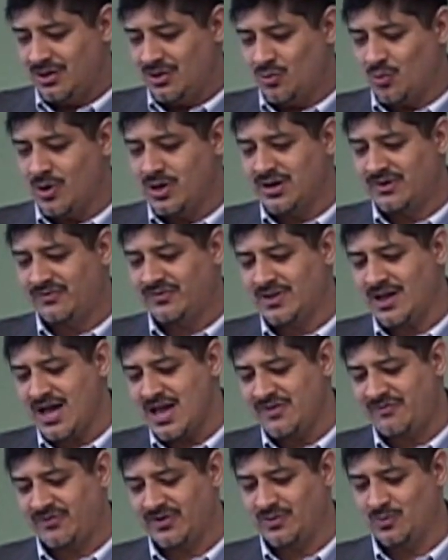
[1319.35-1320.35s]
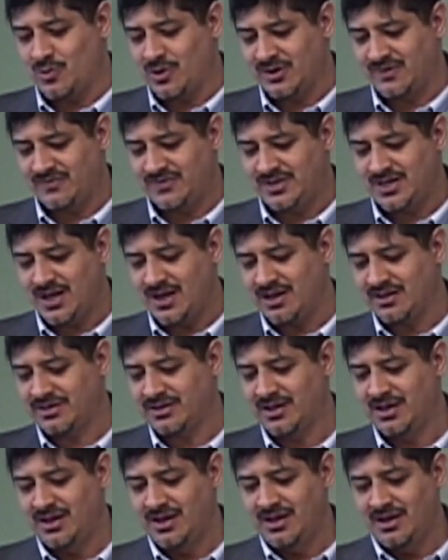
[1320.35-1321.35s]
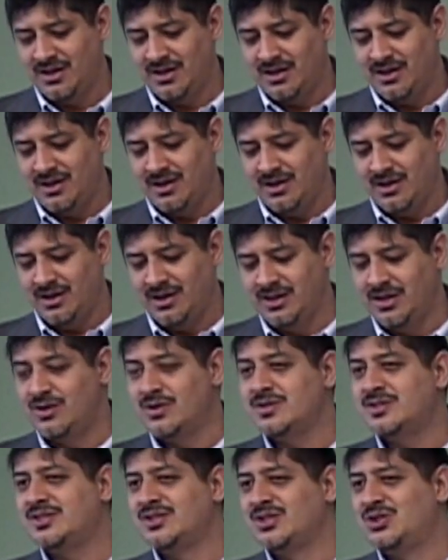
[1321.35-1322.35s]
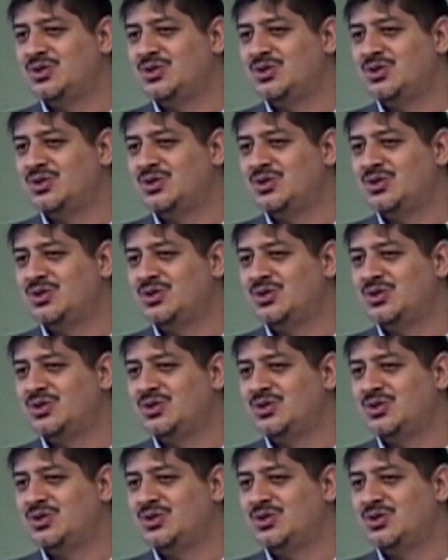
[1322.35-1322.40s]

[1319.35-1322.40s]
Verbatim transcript: one of life and one of death, and there is a